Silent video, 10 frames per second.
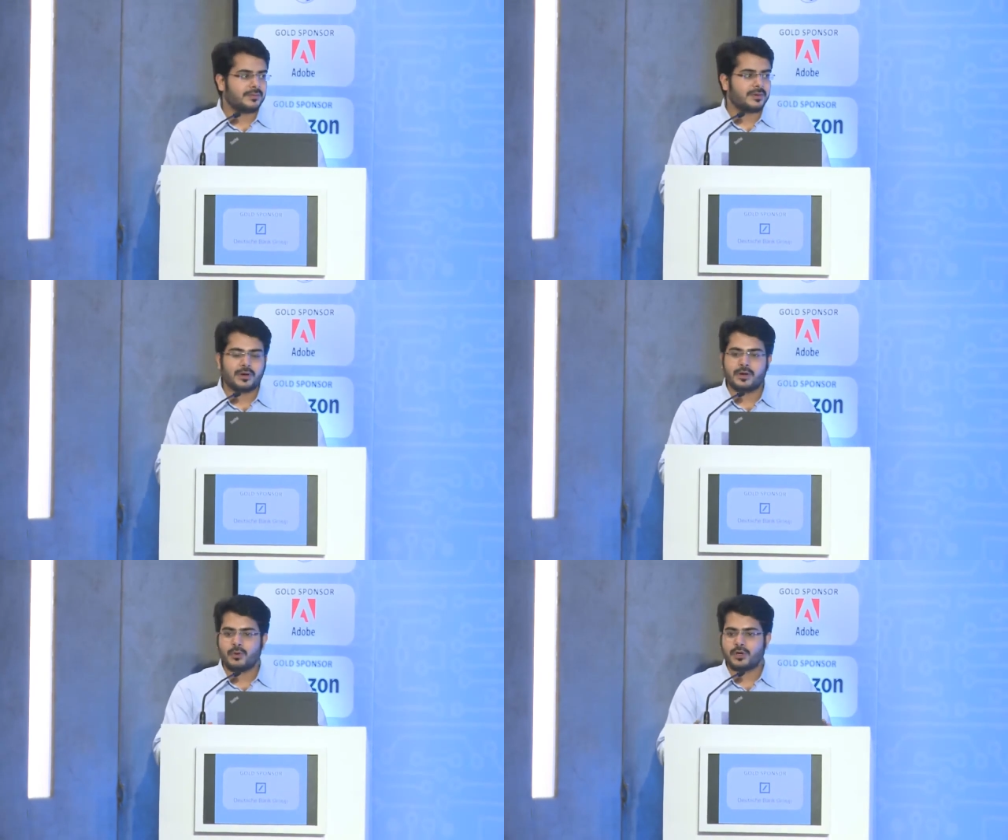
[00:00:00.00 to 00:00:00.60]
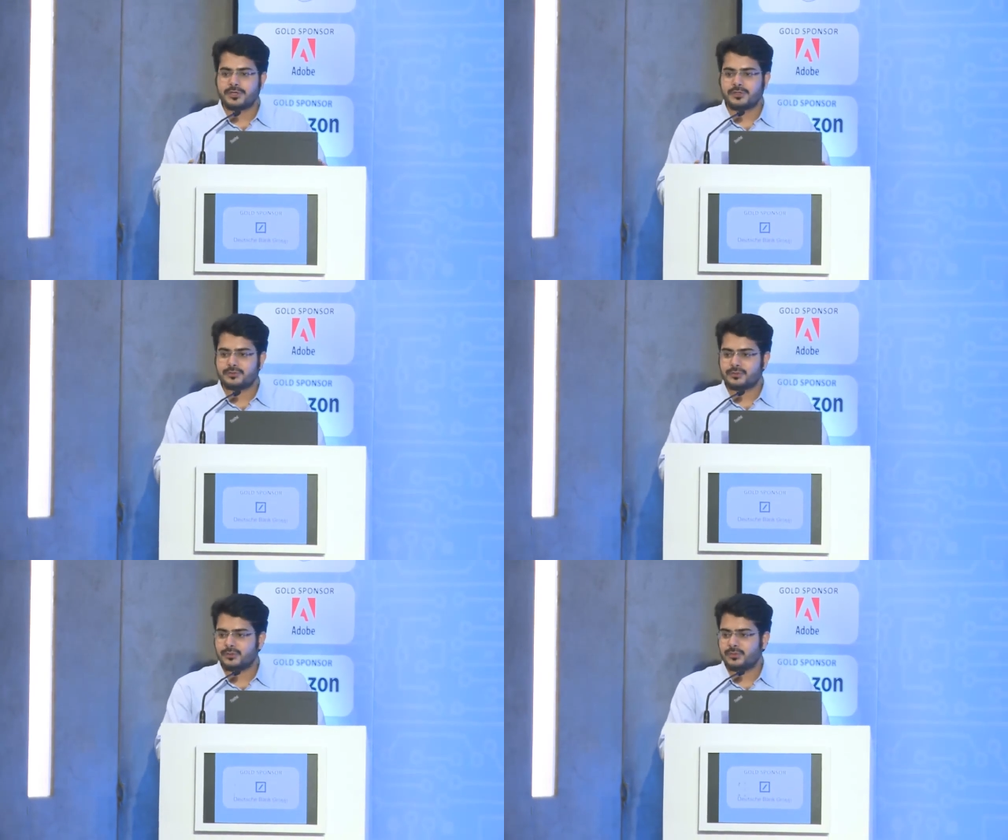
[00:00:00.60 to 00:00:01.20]
walking you
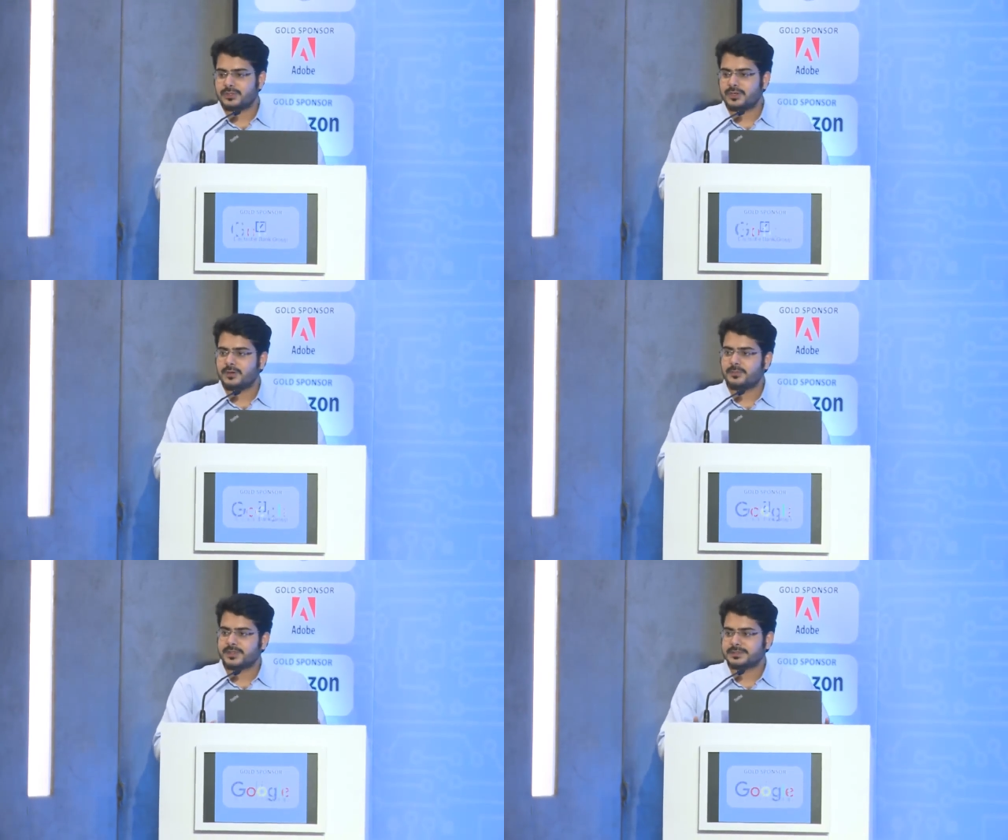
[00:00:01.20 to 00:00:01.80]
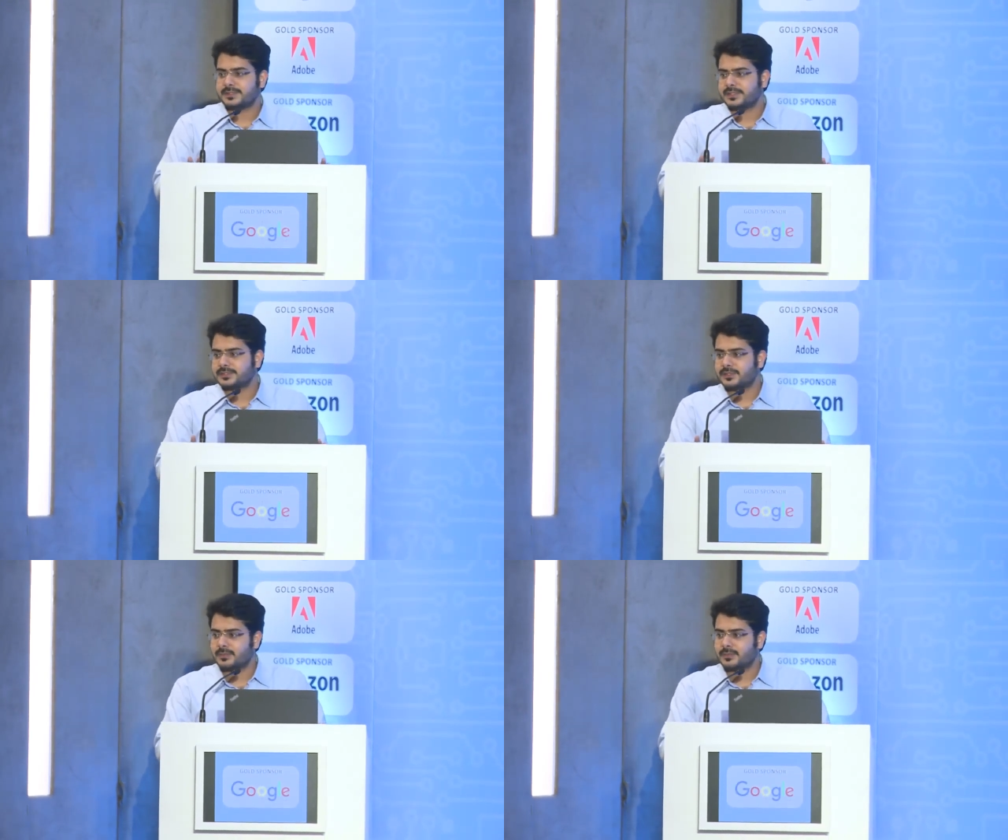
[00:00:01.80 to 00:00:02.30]
through the presentation